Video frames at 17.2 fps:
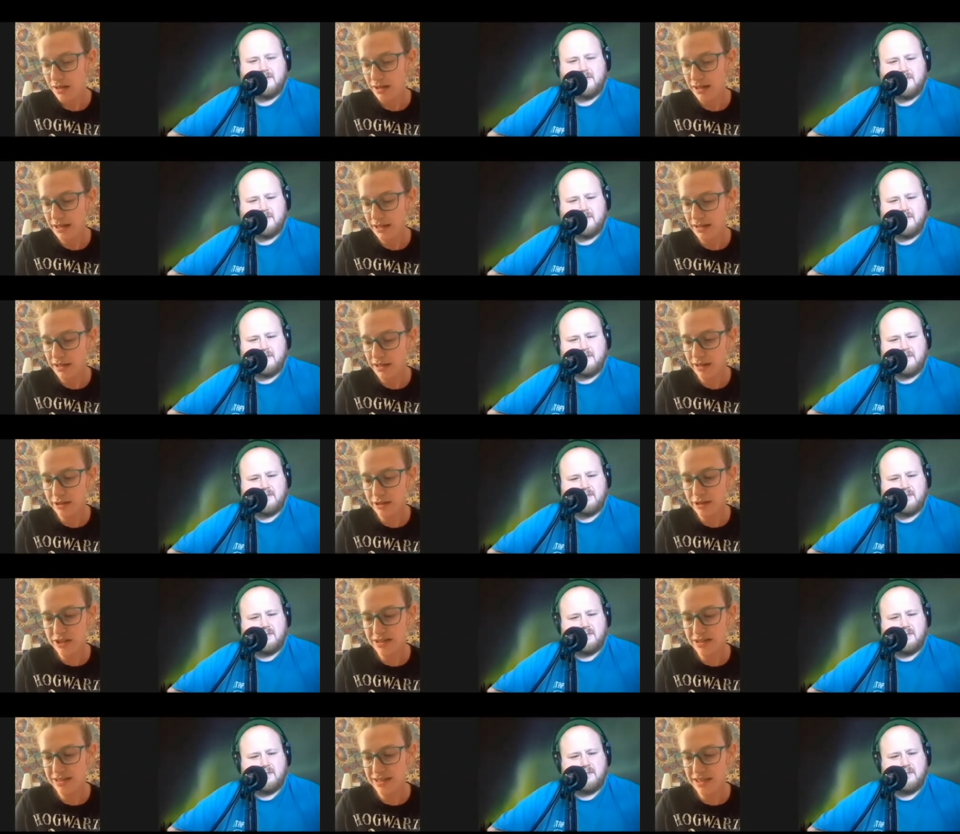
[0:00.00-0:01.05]
Speaker 1: yeah, color
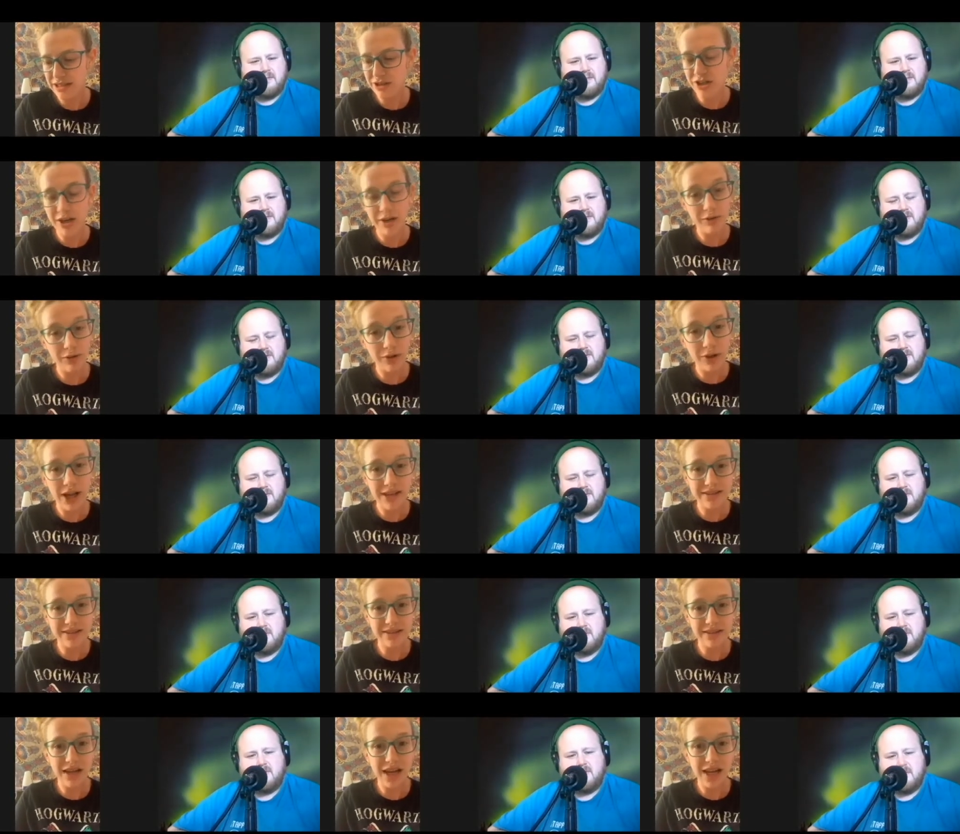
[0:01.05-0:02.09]
just in general has
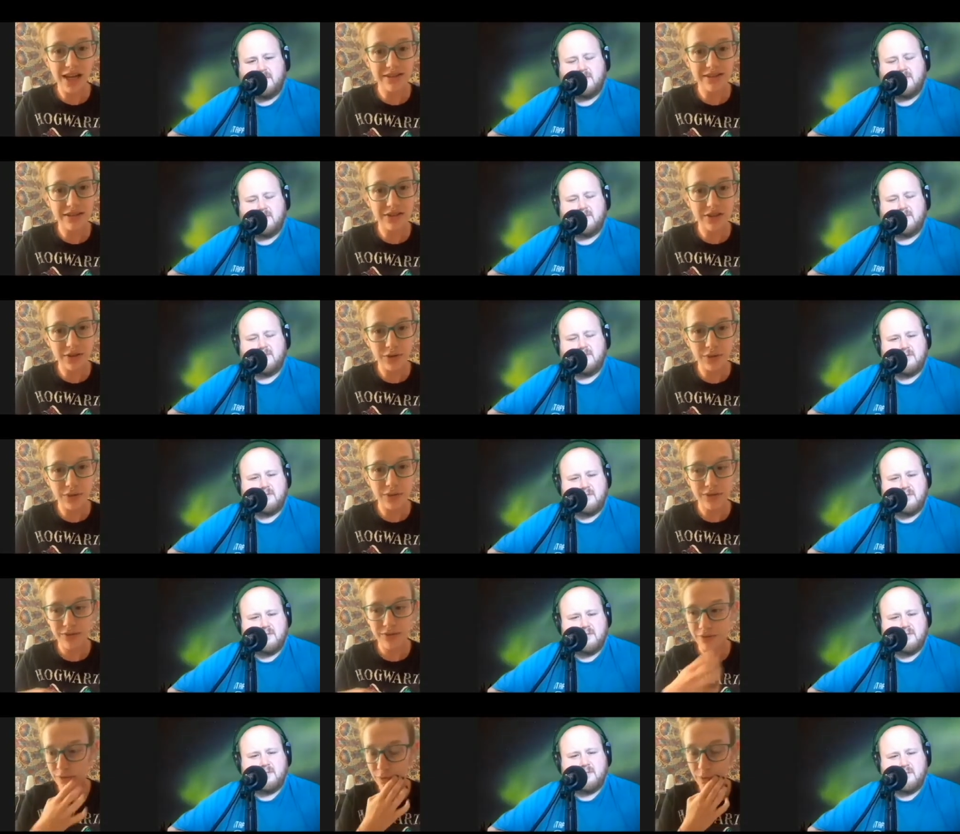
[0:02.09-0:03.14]
a lot to do
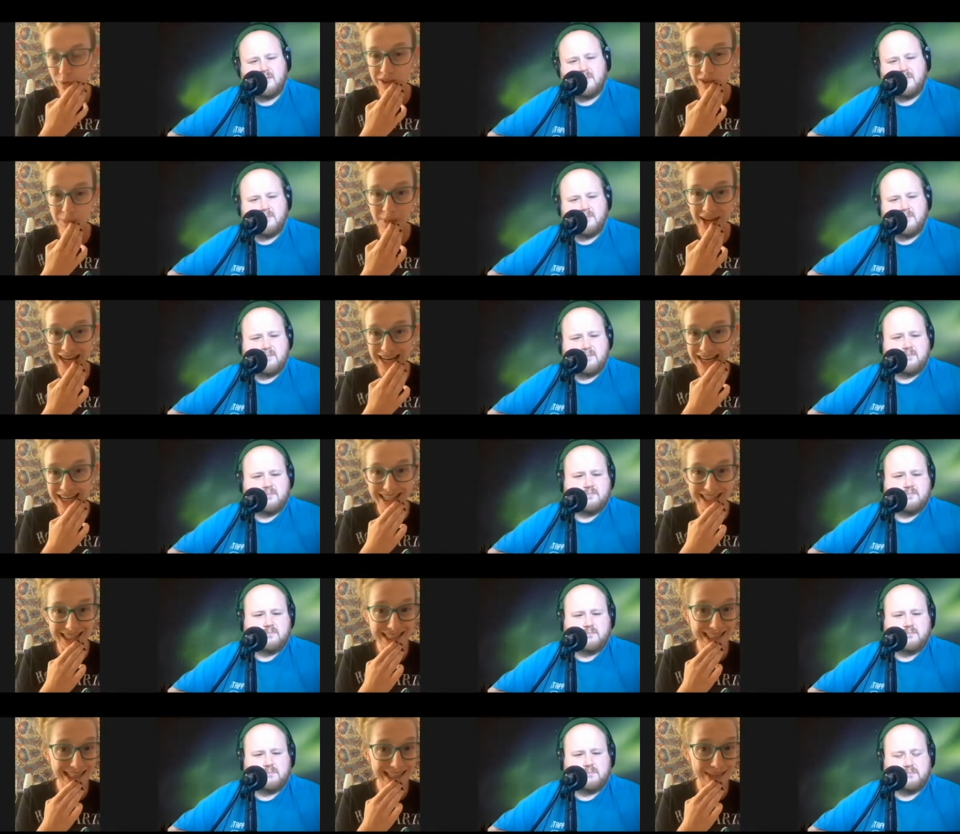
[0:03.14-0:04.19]
with the
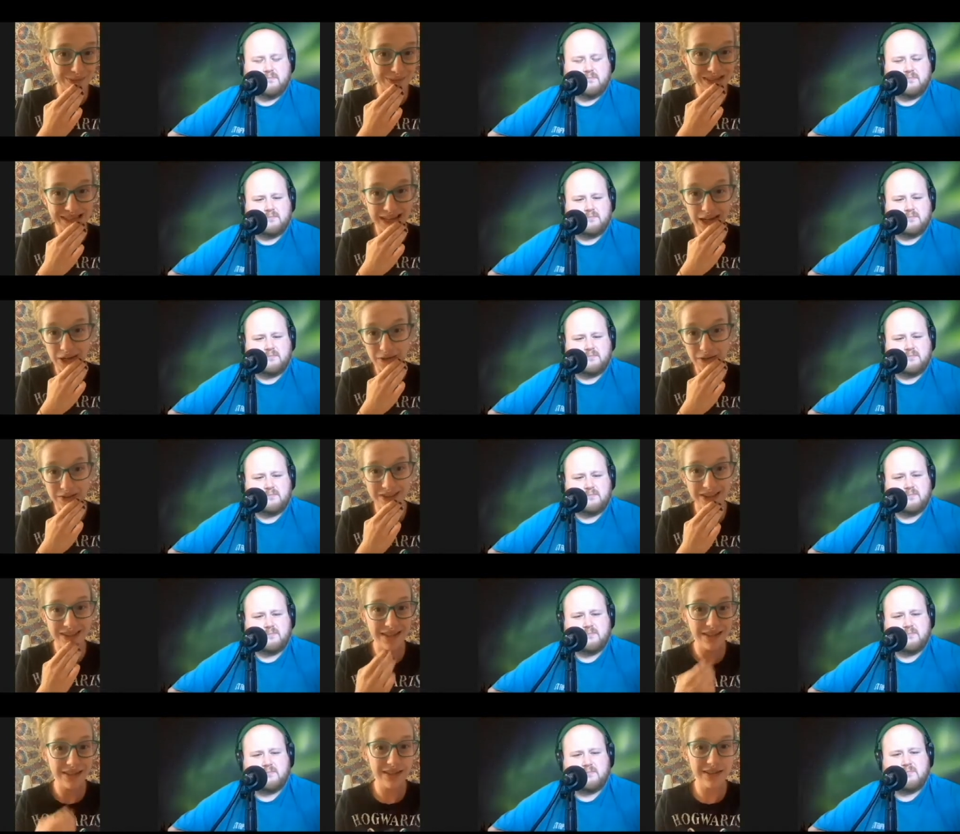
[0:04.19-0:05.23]
paintings themselves
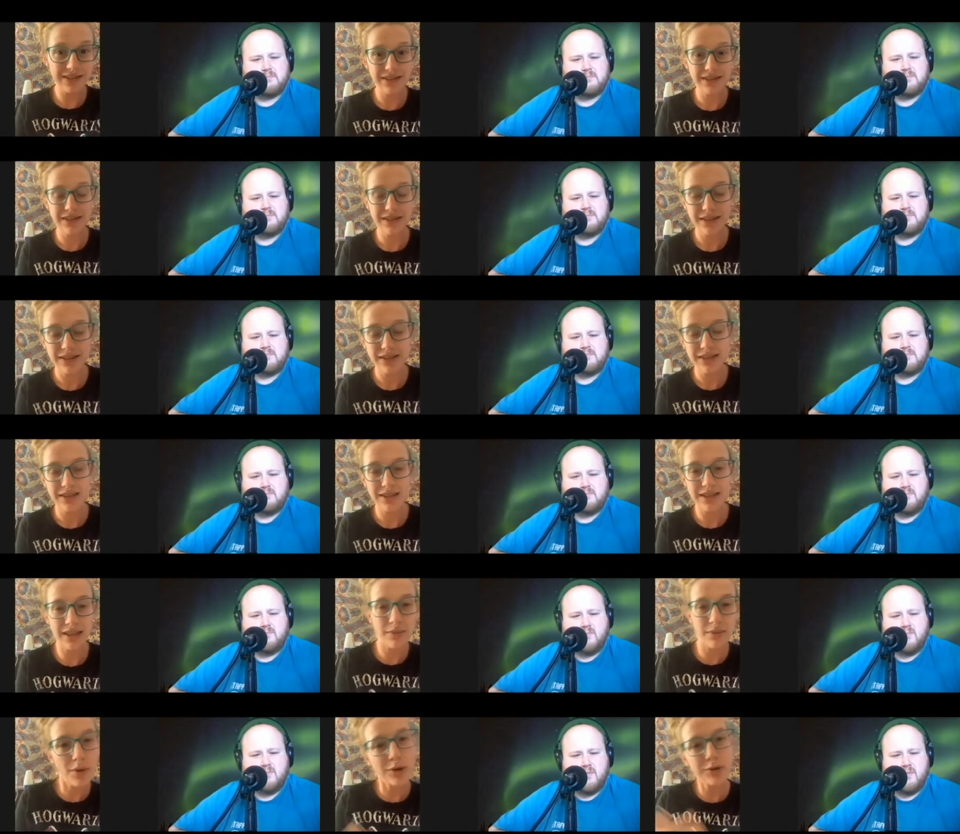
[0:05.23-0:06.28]
and the
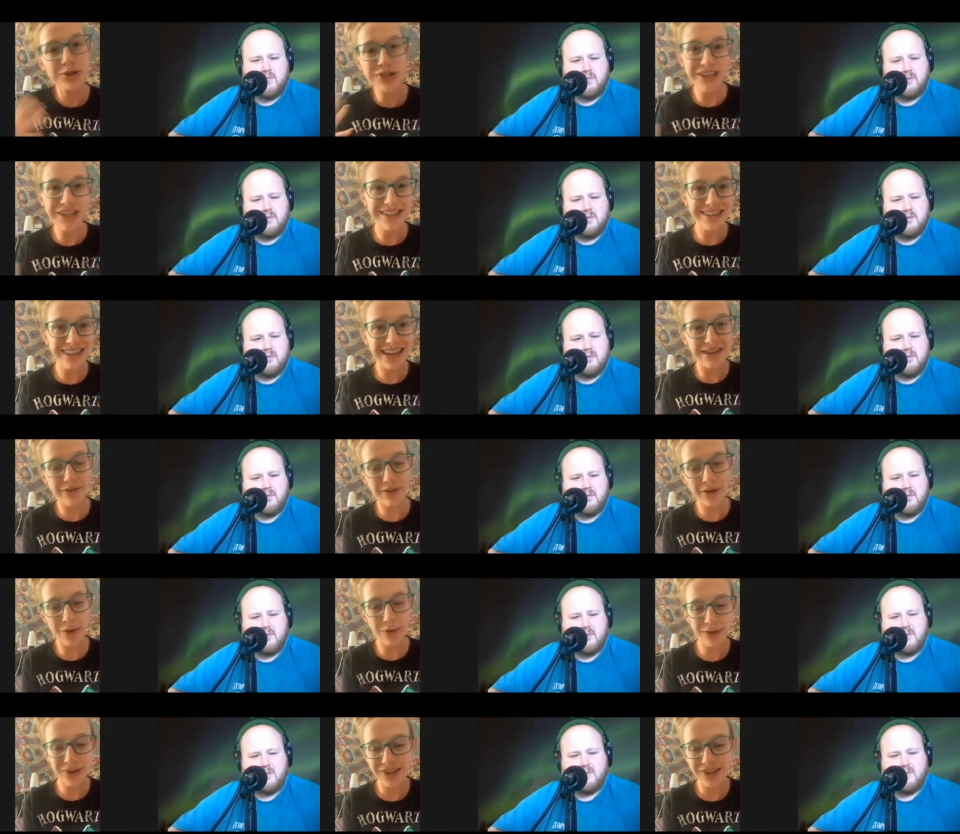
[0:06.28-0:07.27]
emotion they evoke.